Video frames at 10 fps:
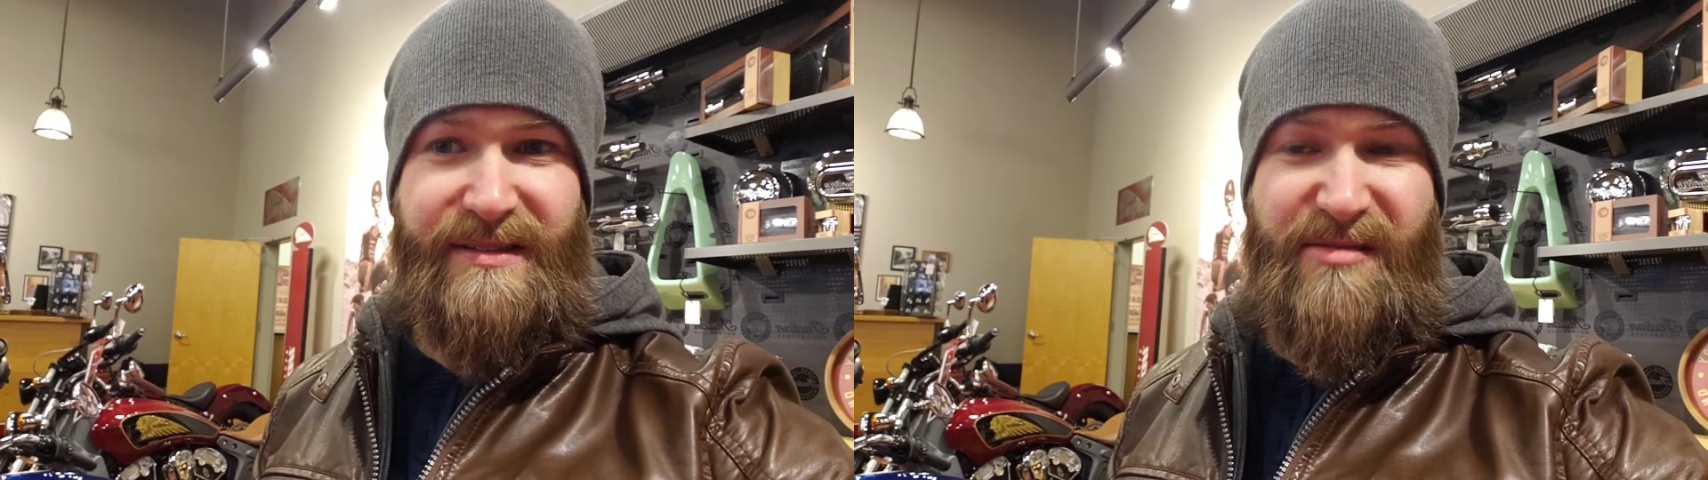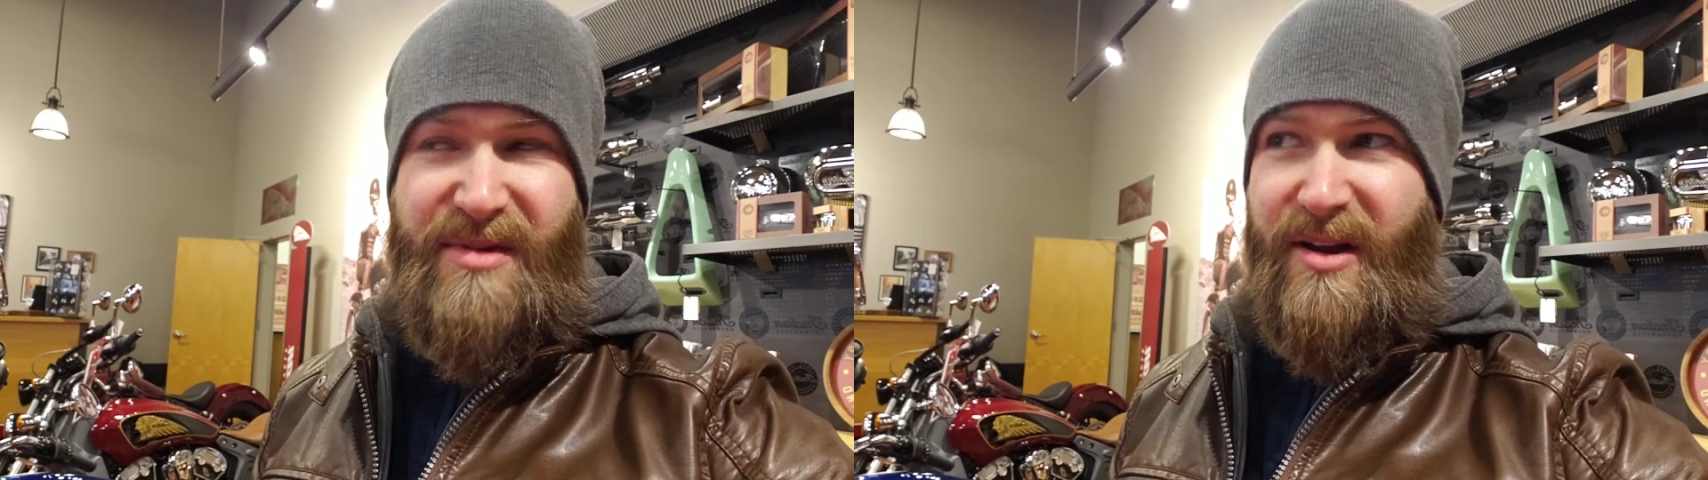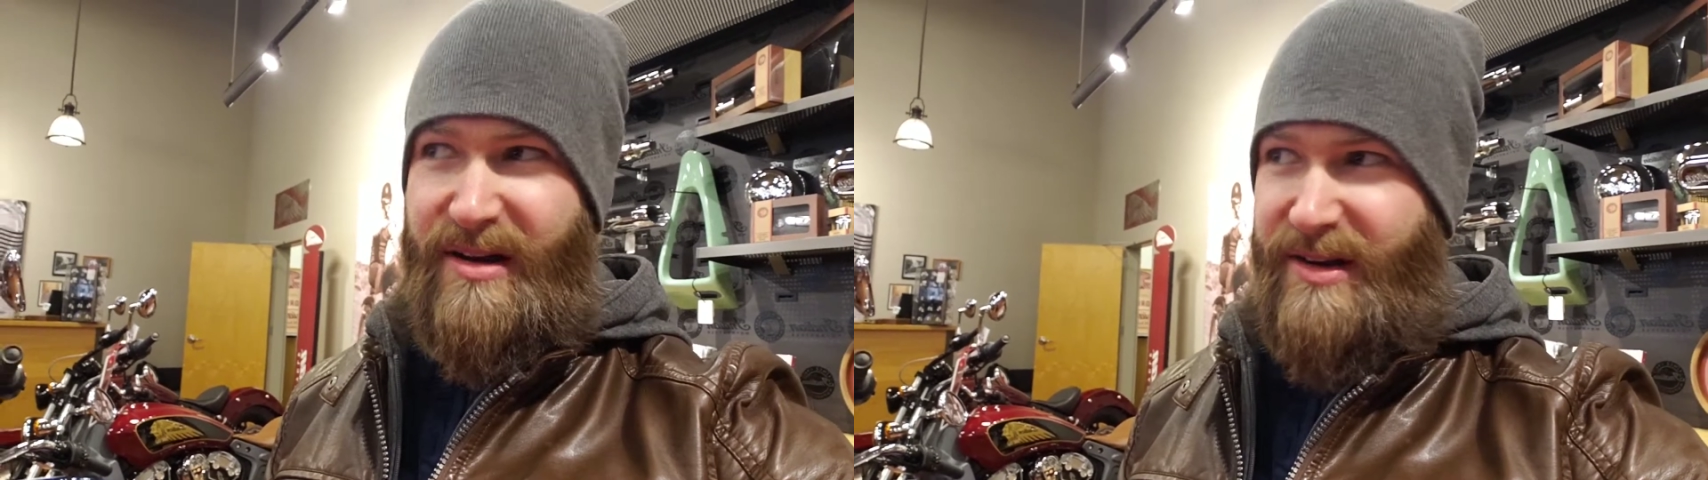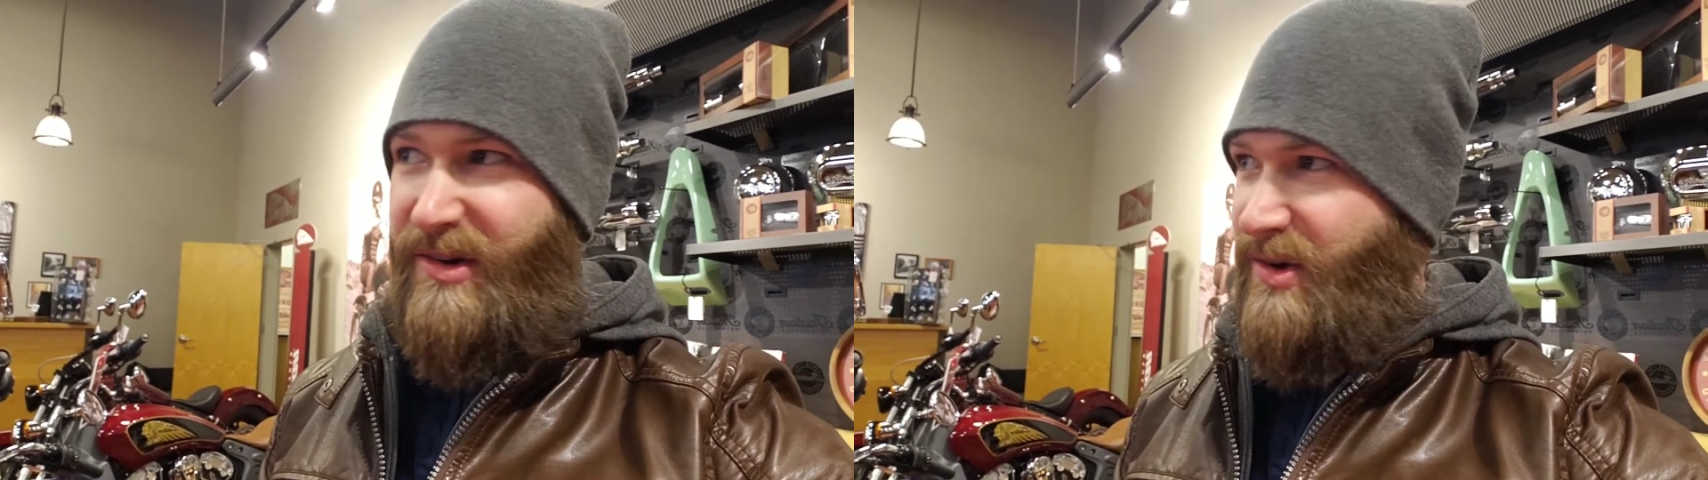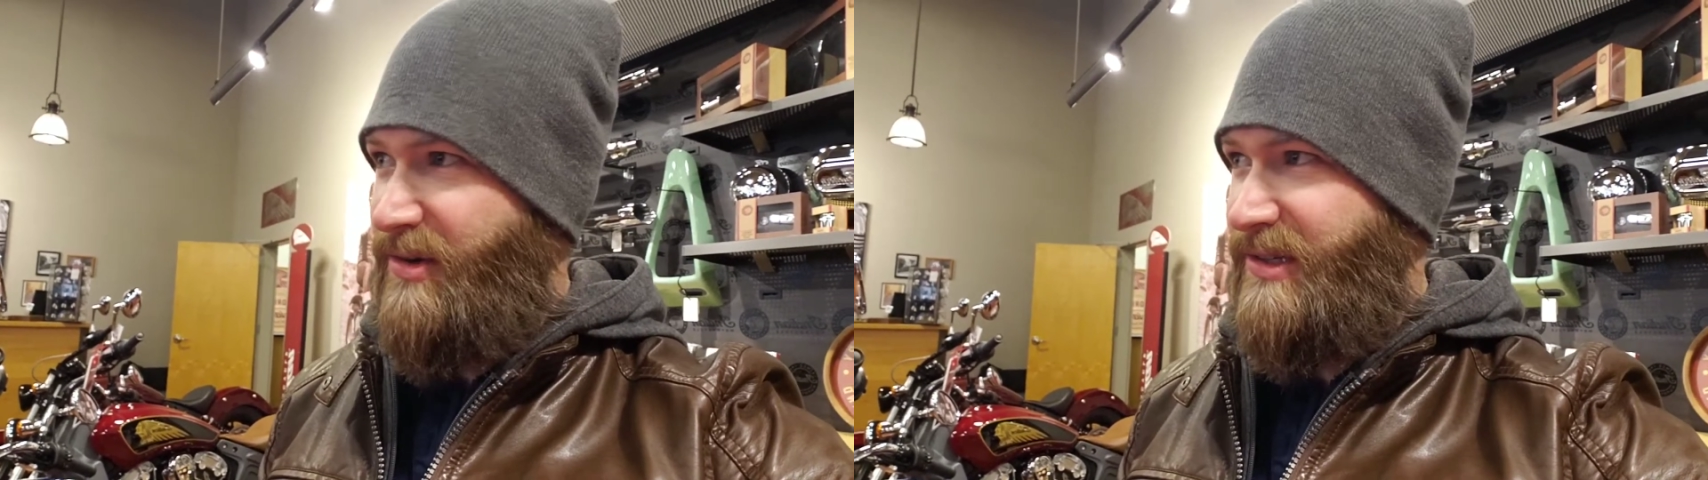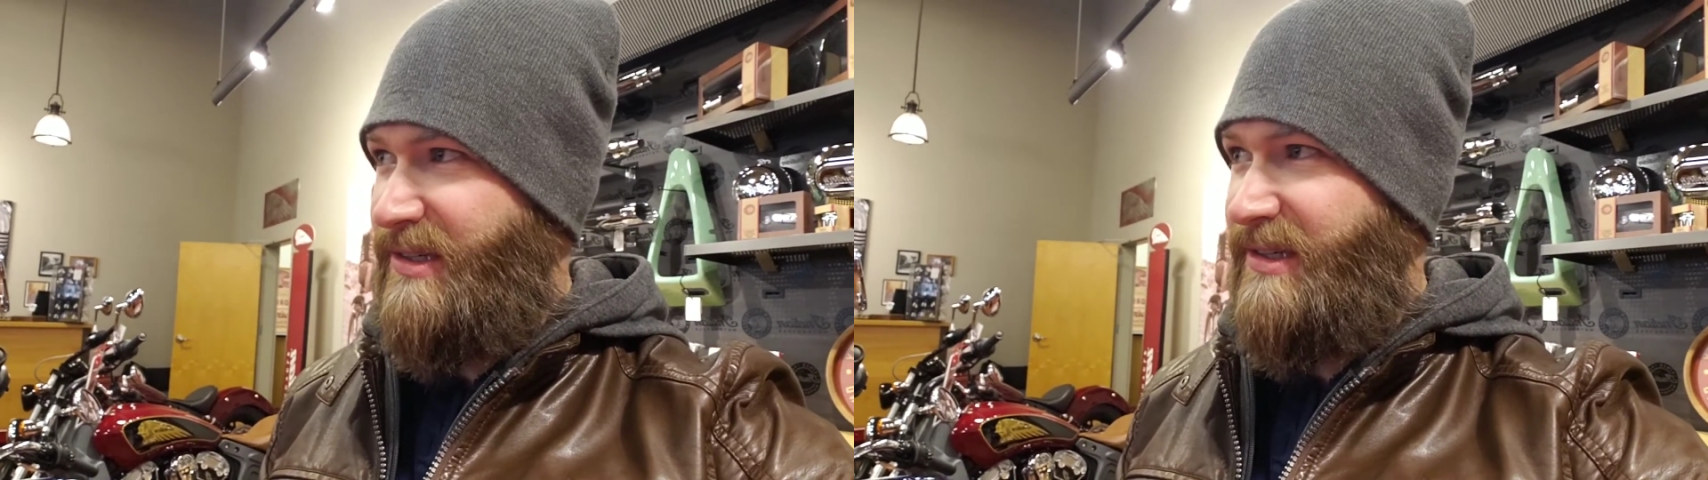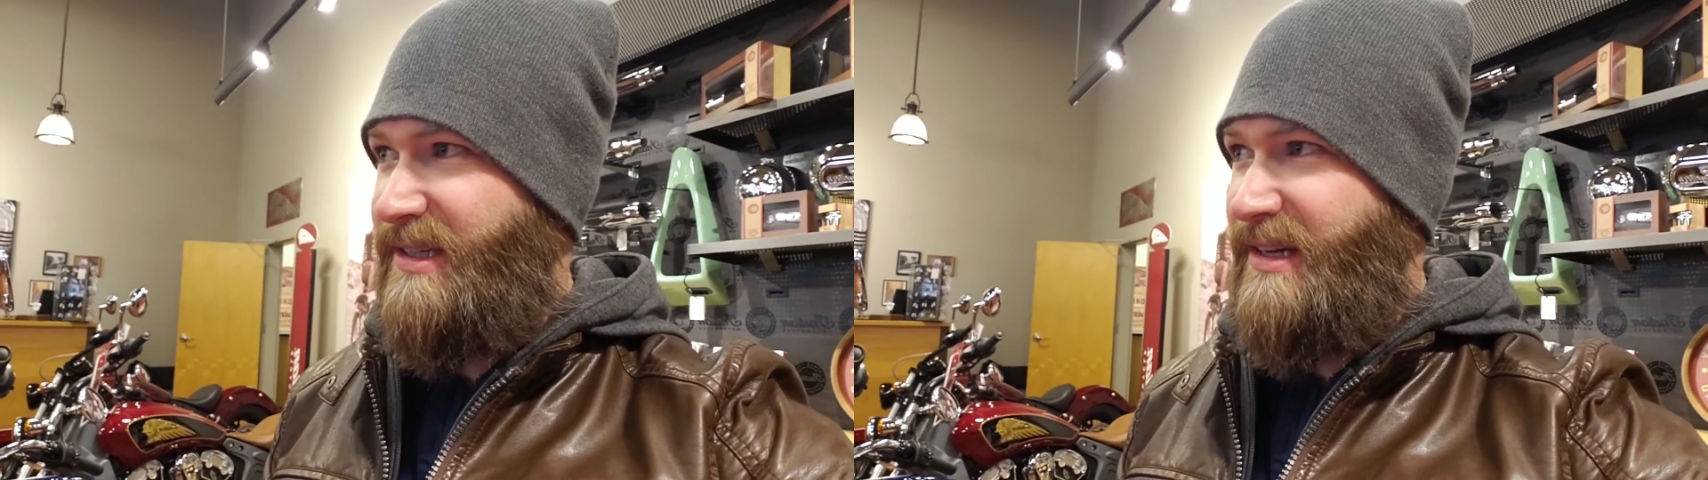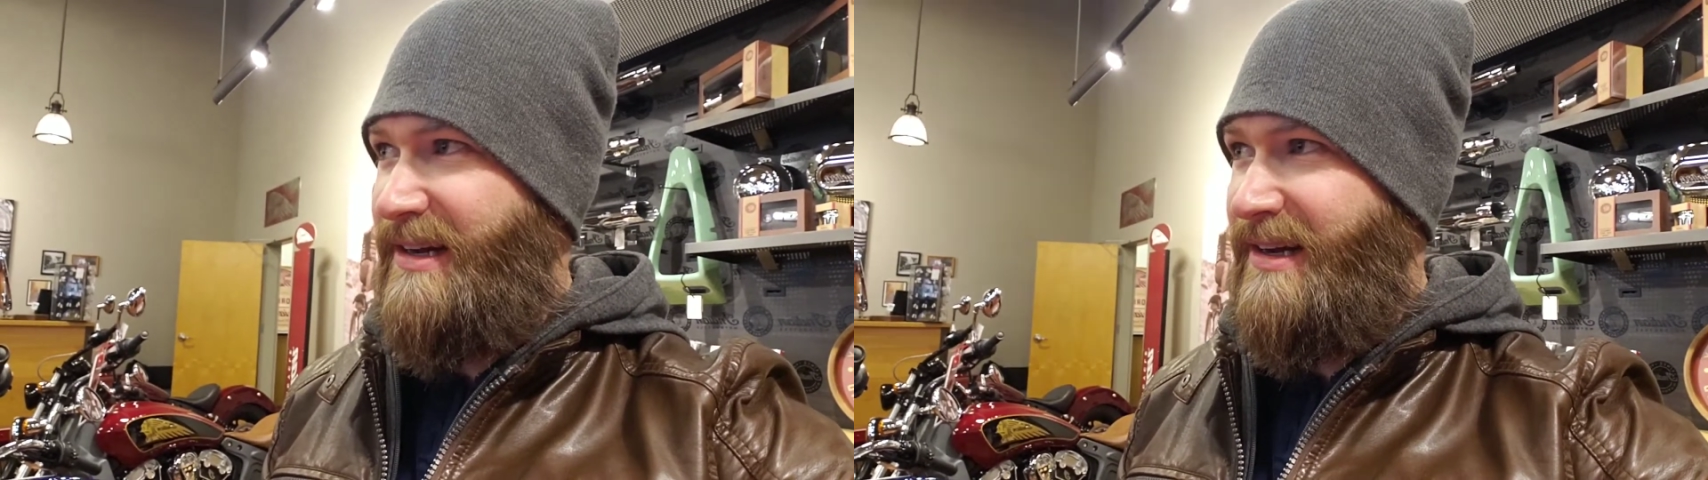American cruisers,